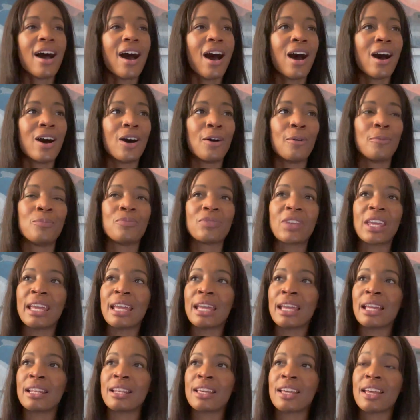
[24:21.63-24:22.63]

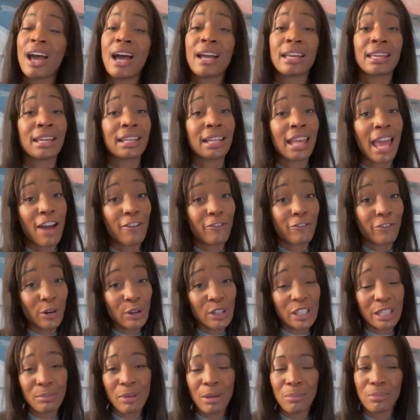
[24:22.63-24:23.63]
And again, at
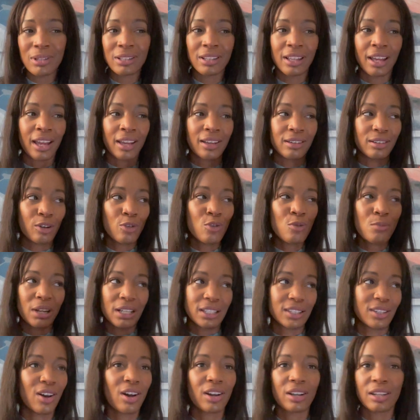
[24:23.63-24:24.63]
first it may be like, who am I
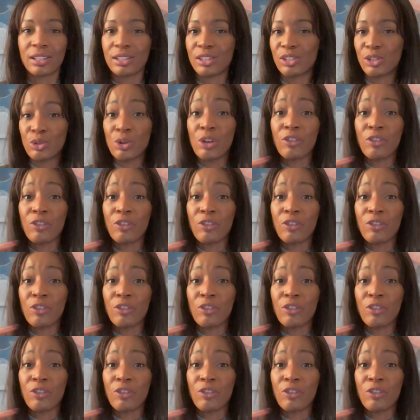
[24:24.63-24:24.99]
talking to?